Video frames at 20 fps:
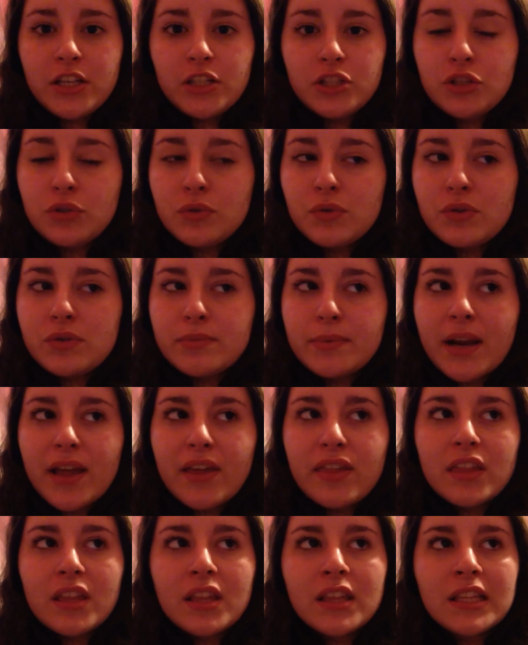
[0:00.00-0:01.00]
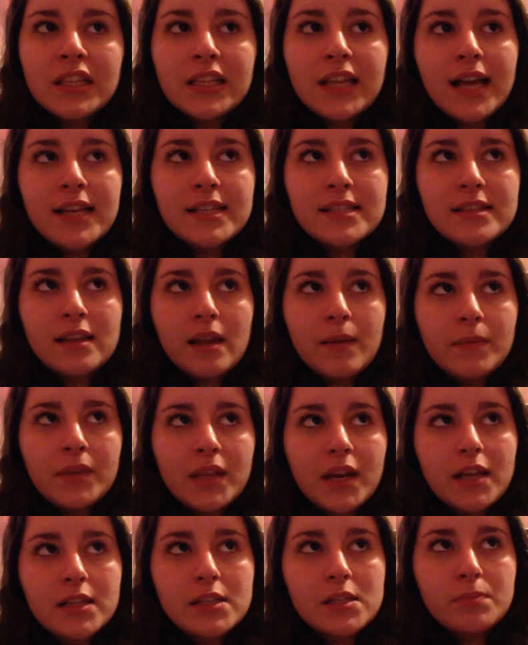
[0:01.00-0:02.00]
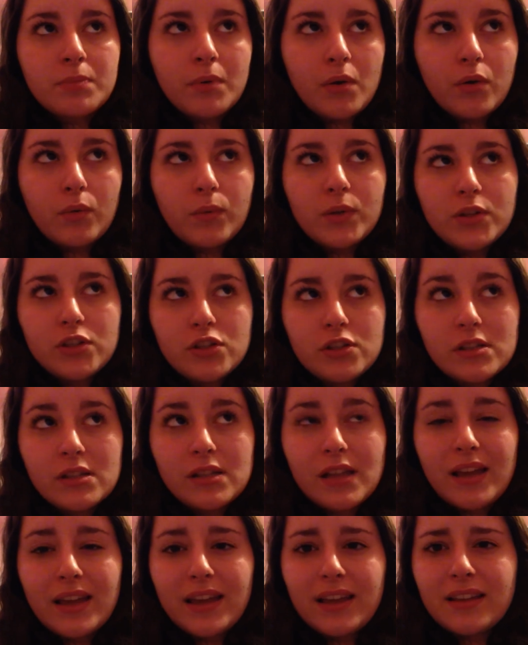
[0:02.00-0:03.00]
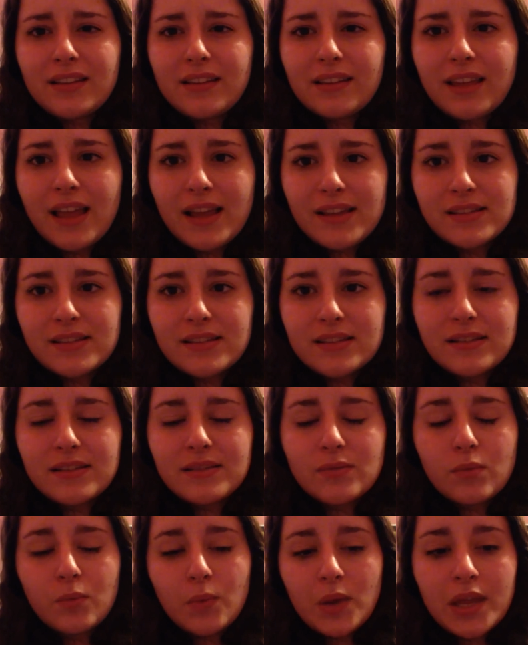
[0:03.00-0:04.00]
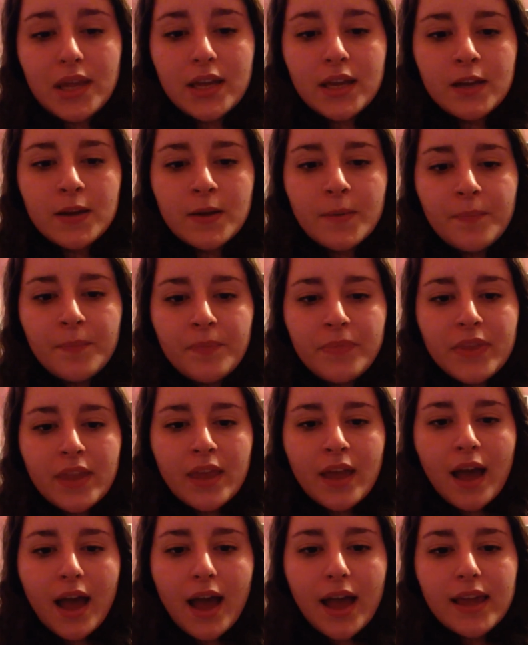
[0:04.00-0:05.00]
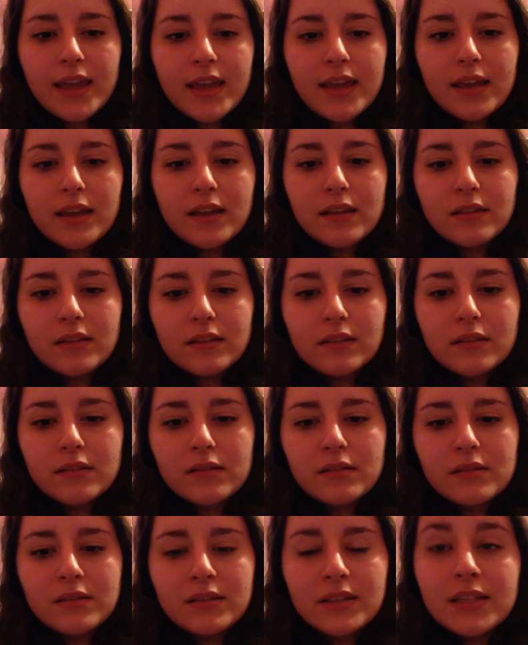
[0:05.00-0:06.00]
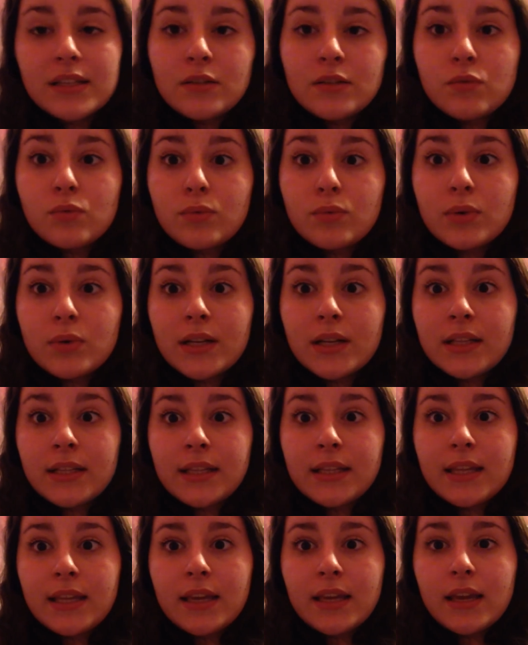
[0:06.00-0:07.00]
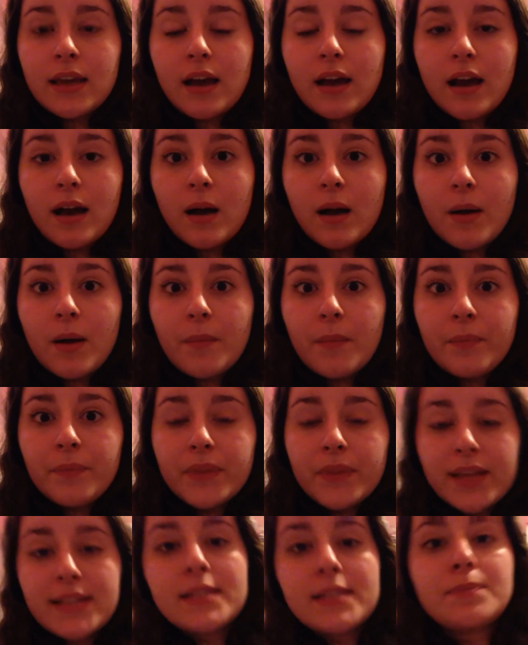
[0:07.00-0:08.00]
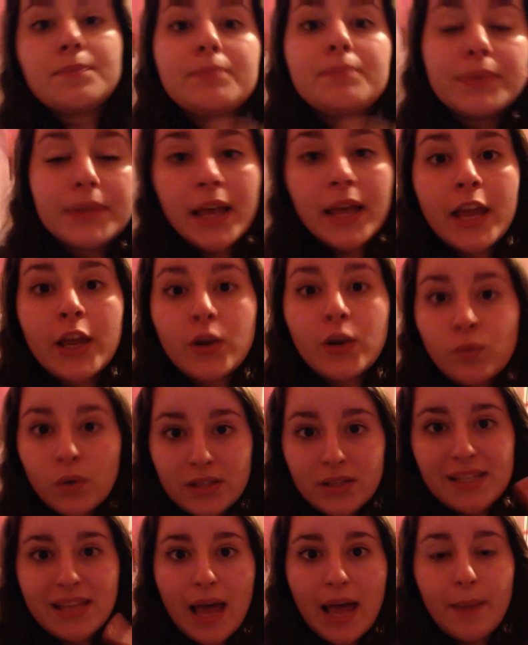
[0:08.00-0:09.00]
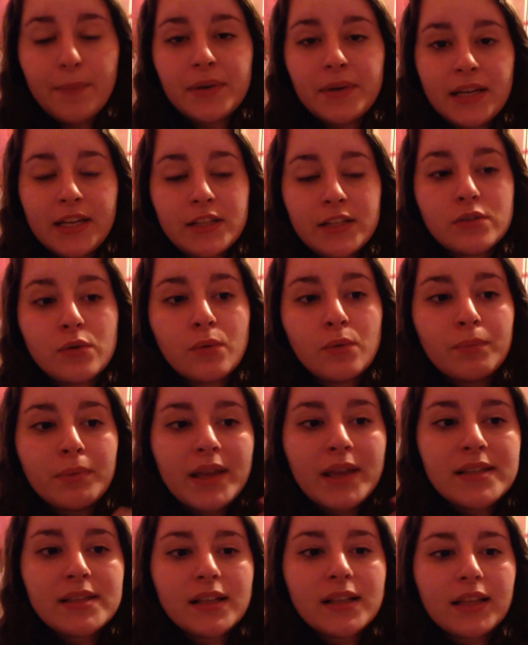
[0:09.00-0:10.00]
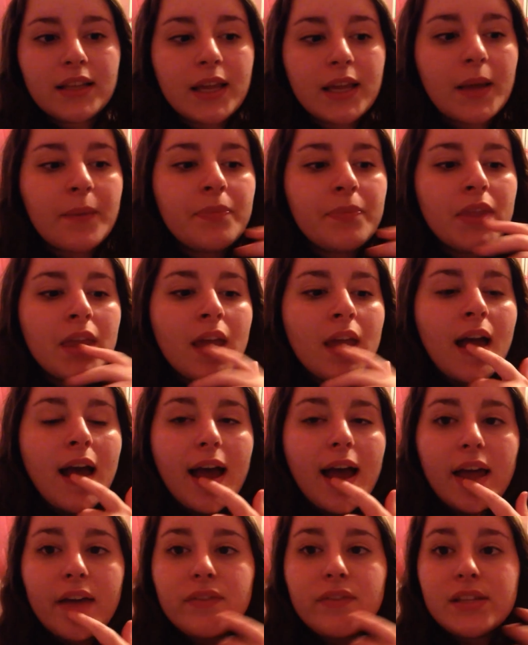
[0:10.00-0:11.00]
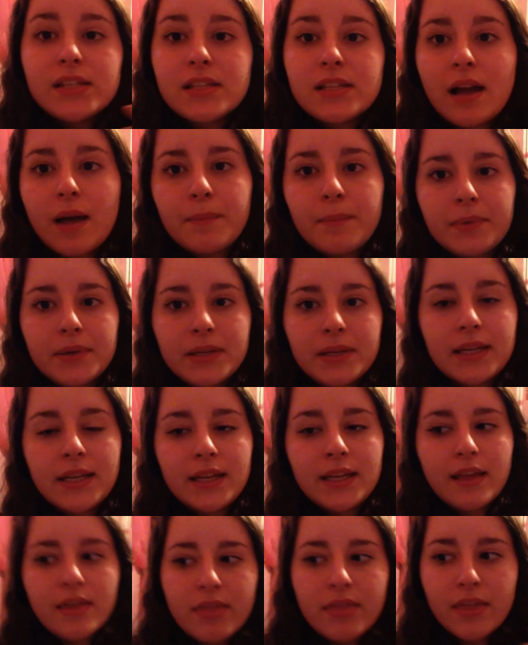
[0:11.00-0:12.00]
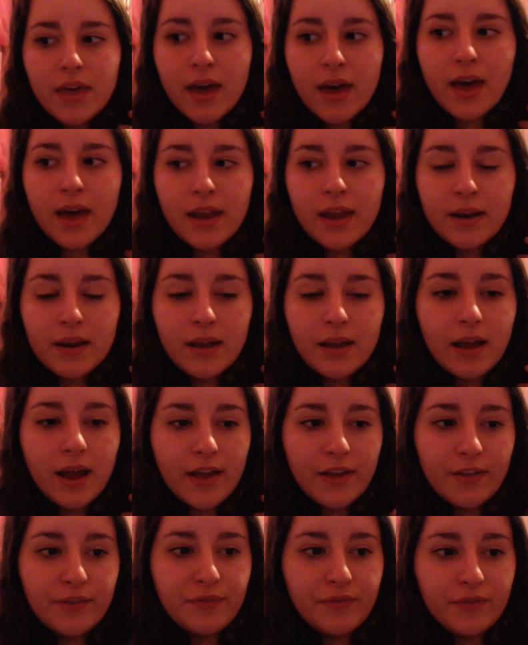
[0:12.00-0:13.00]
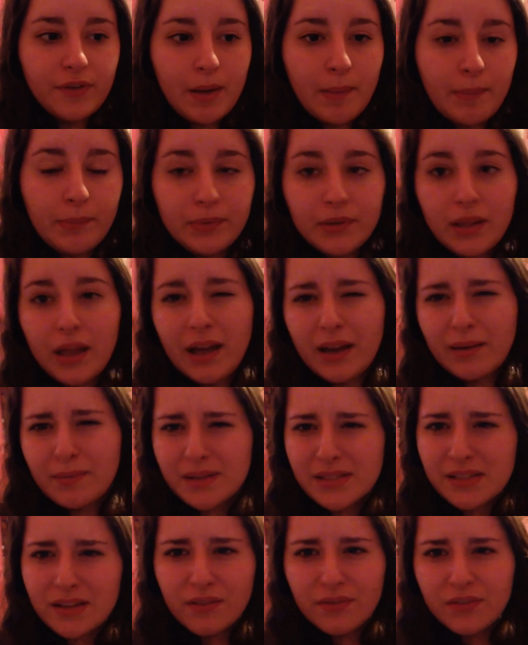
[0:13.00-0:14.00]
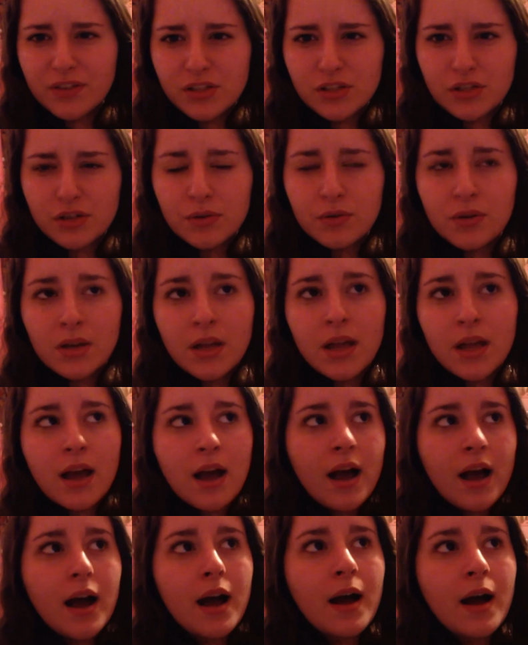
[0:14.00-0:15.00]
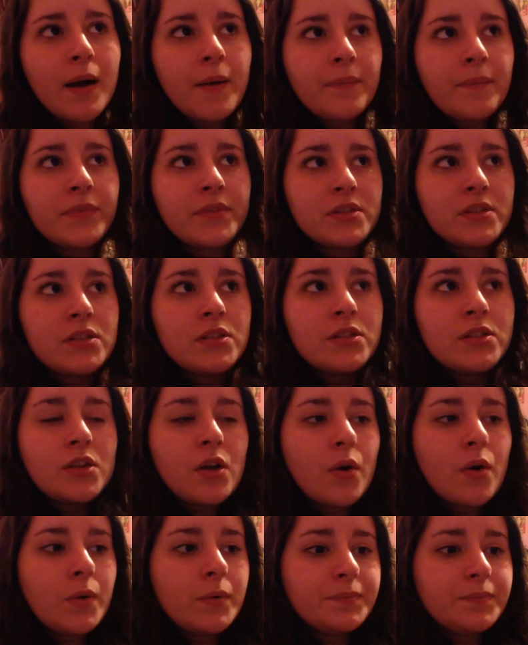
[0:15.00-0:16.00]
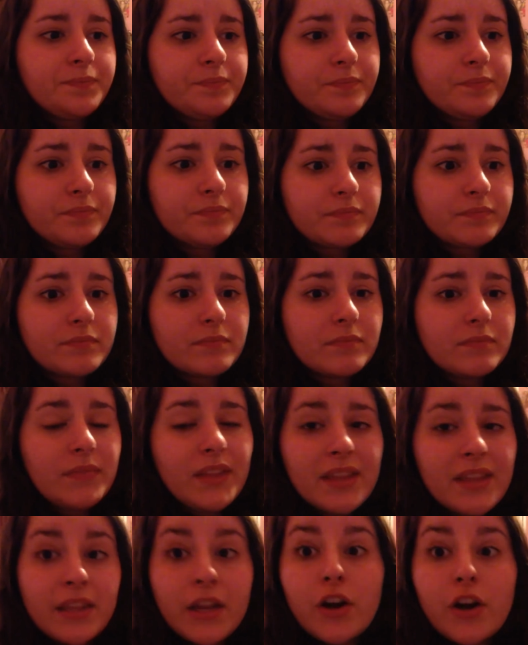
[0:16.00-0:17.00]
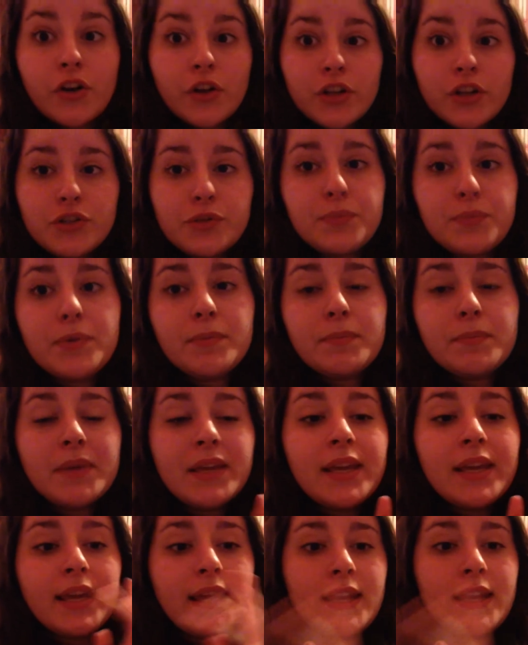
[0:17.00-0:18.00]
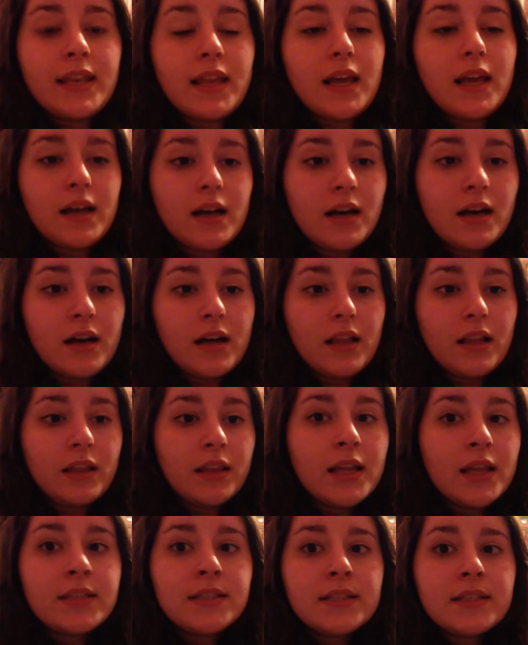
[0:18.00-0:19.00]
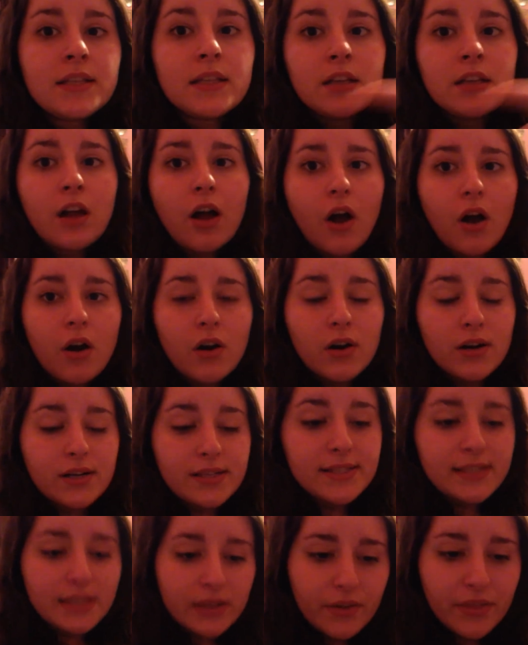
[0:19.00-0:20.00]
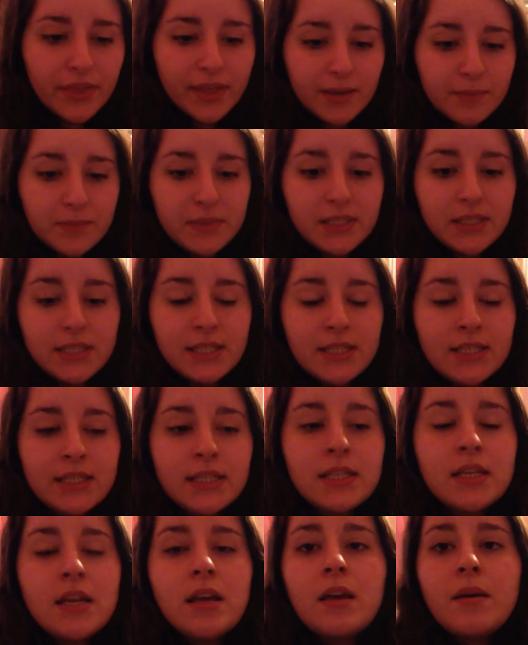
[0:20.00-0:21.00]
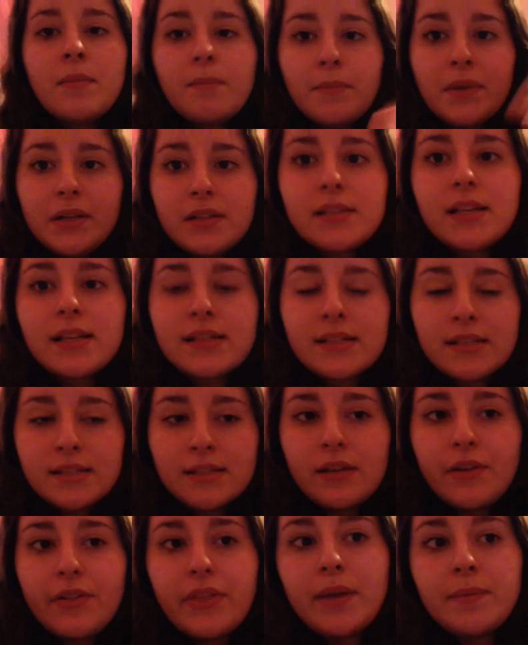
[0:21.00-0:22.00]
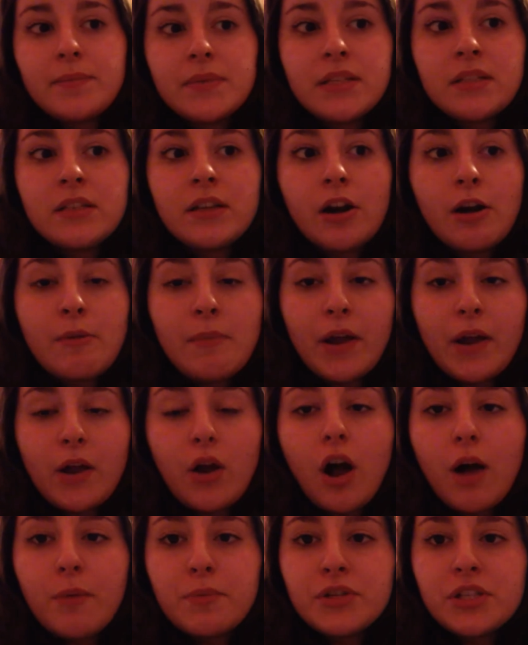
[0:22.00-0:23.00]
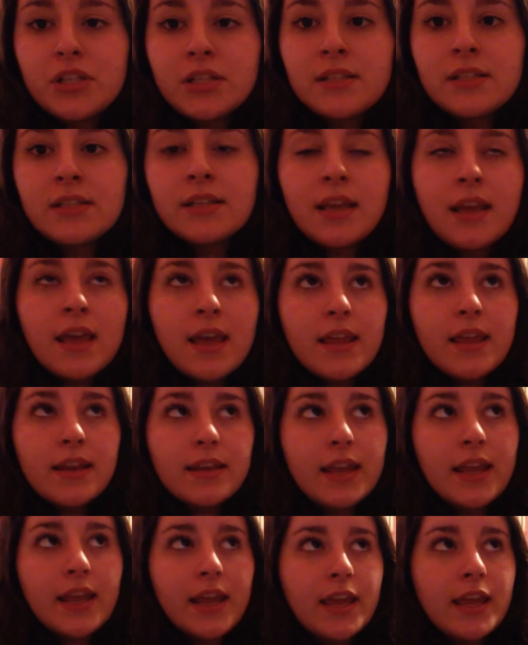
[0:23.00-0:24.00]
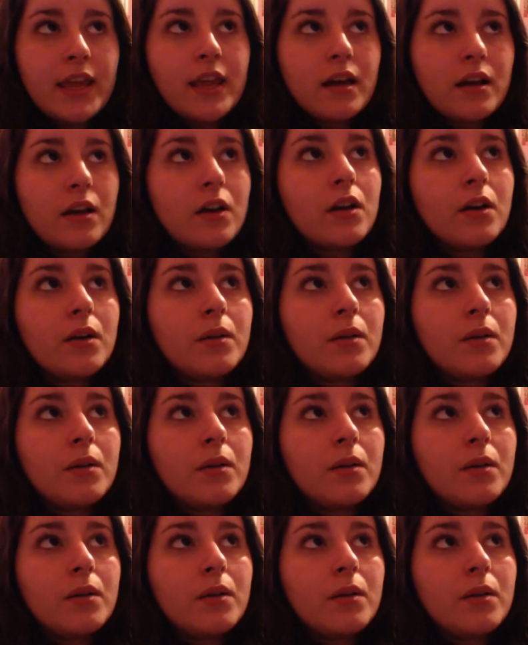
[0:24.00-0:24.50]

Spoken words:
any news, but I think the last time that I spoke, which is like last week, I didn't really explain what's happening. So basically, I have this company that I've applied myself into. They are going to put me in London or Southampton, Middlesex and Southampton. There are my options. They